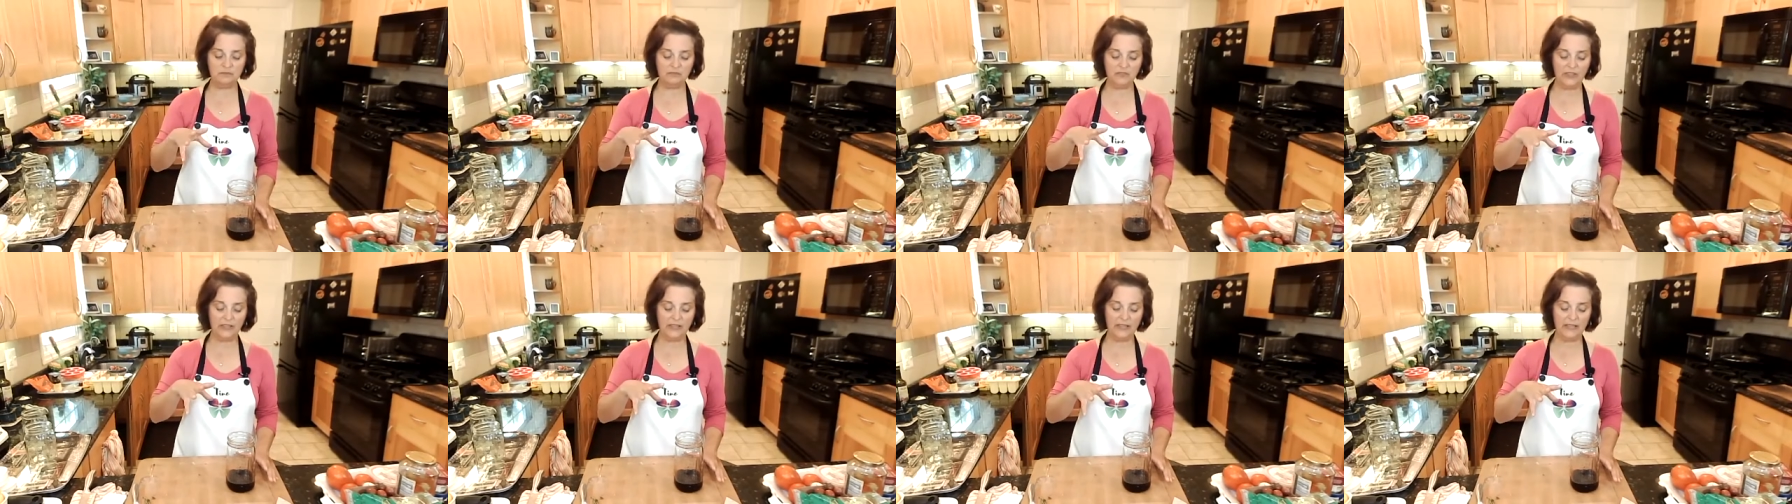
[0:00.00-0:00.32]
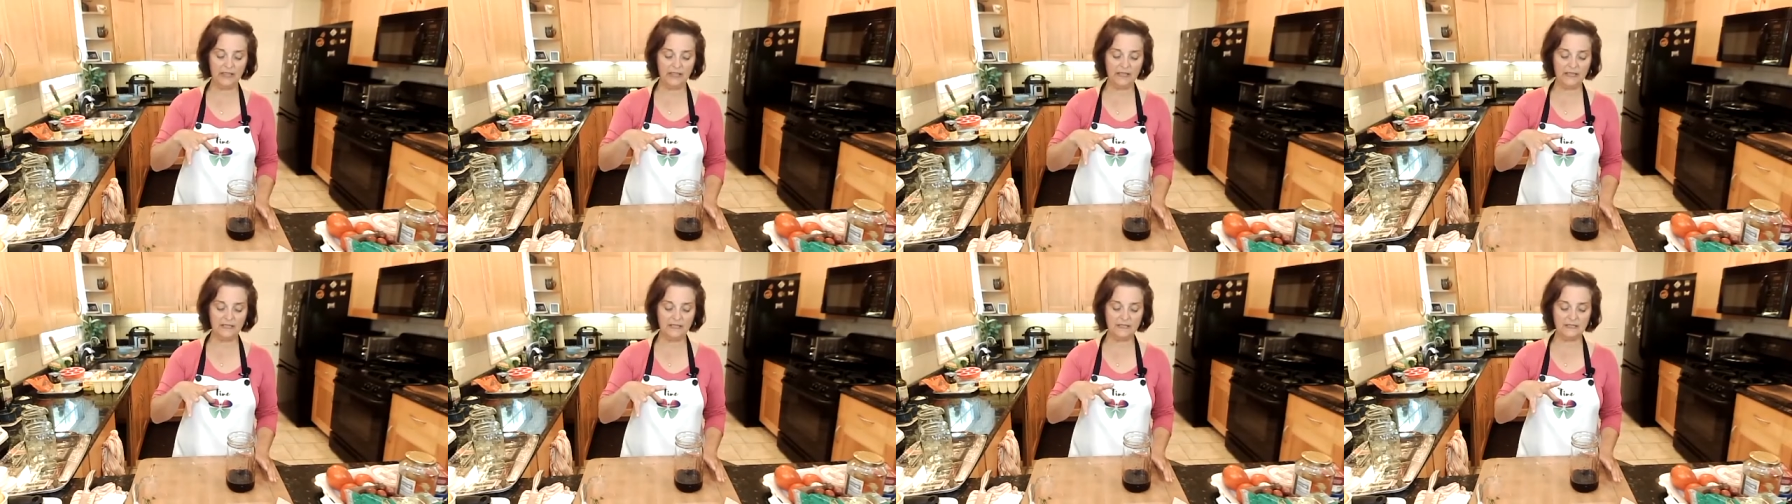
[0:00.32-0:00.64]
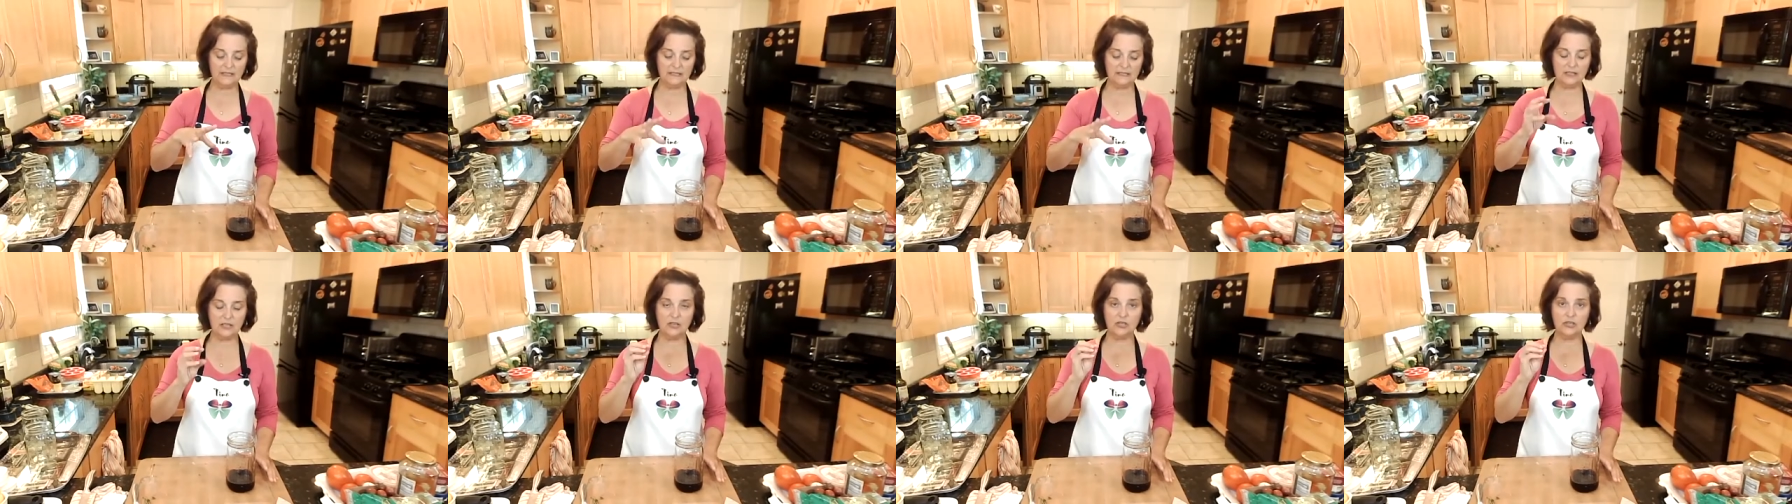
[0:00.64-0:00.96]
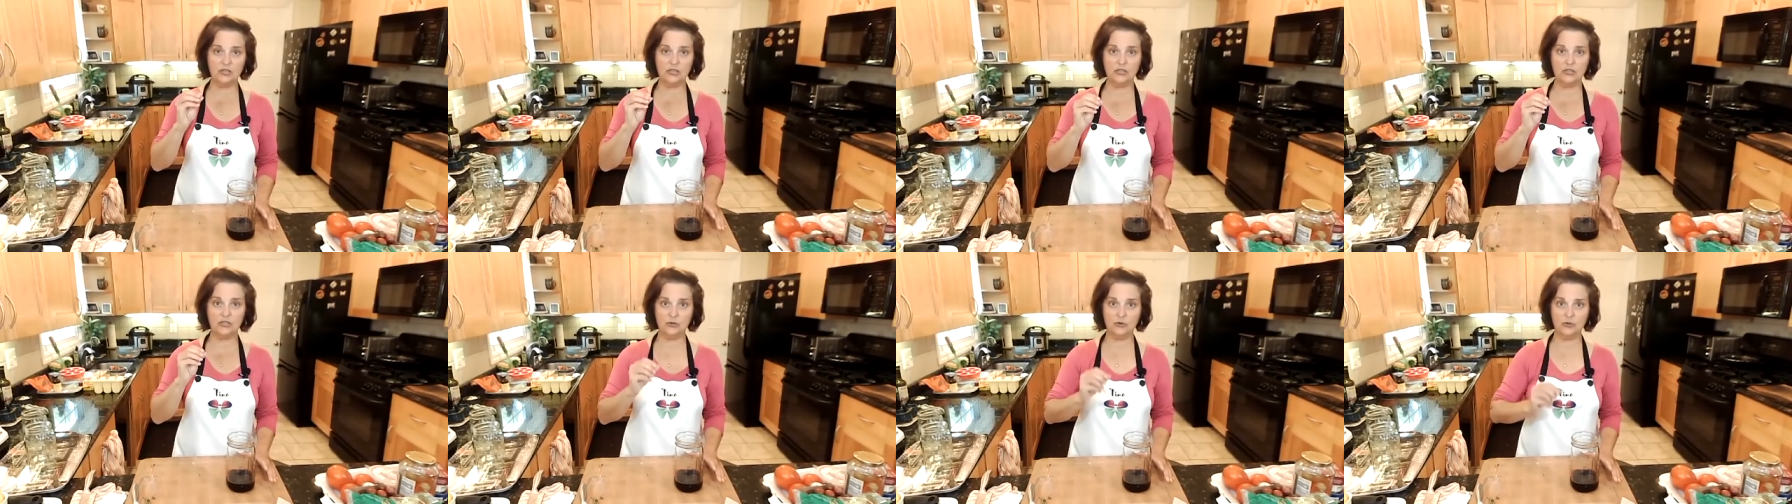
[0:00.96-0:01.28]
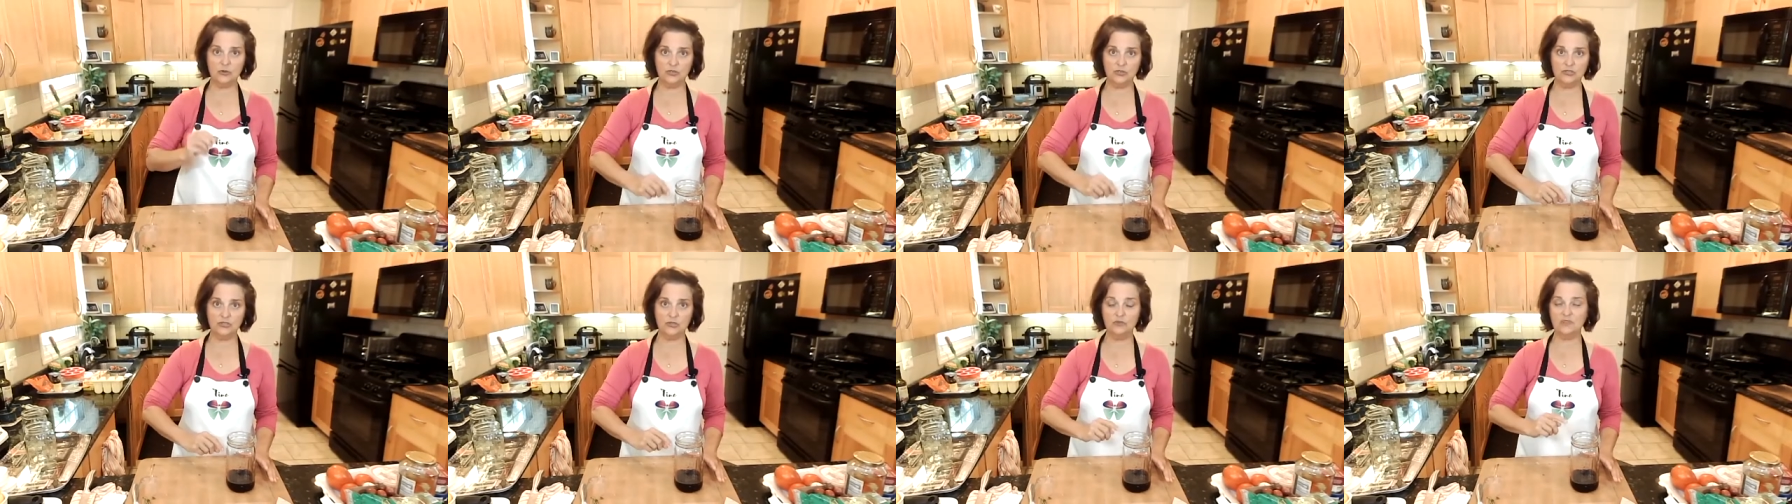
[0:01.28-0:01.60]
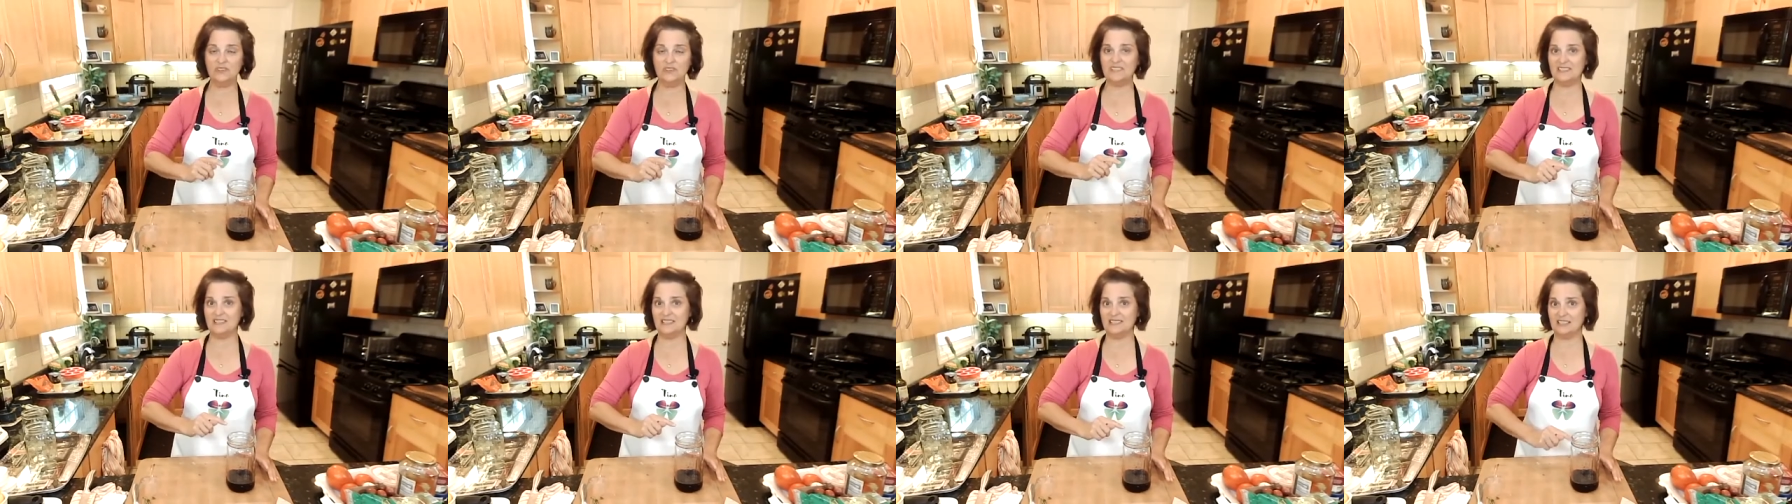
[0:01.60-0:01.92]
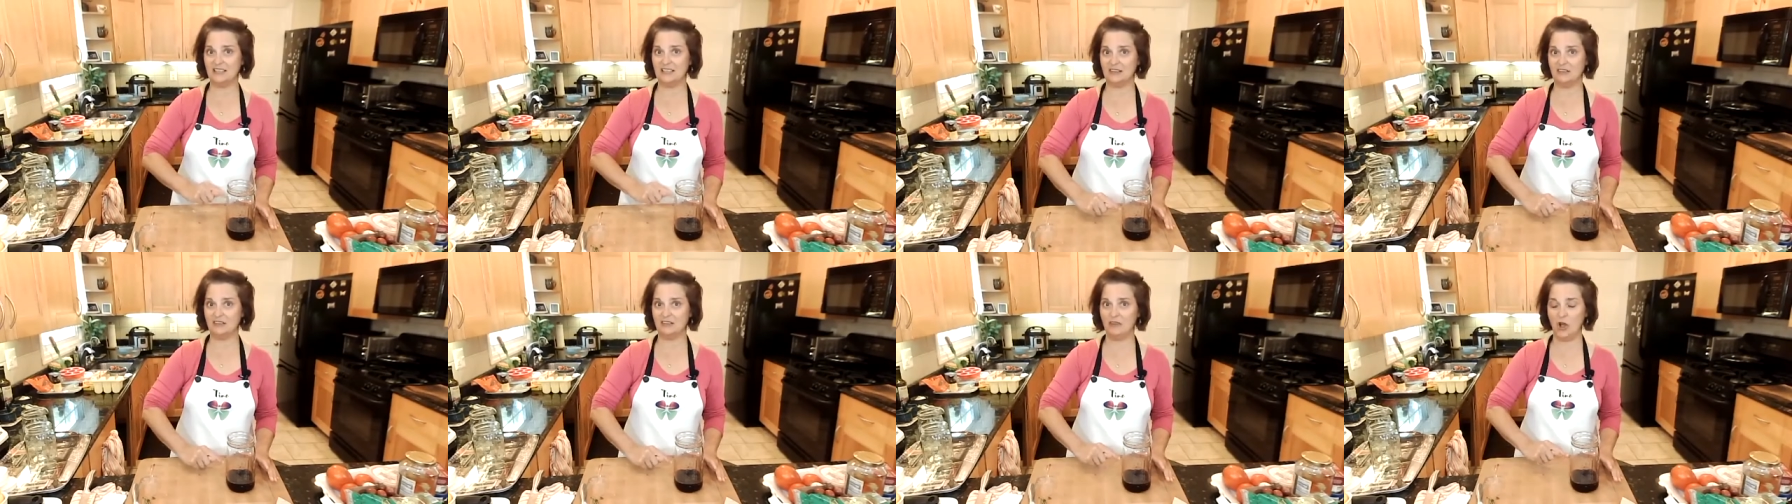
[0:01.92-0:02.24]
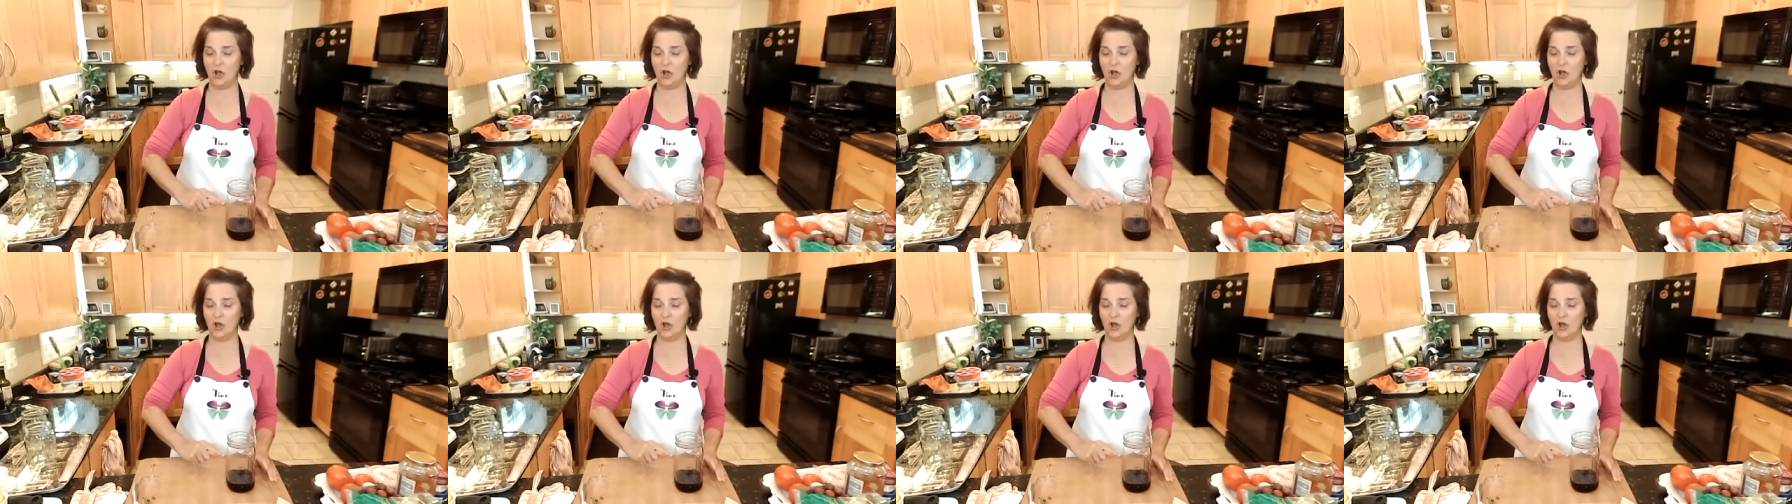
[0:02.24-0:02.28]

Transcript: is you can do this instead of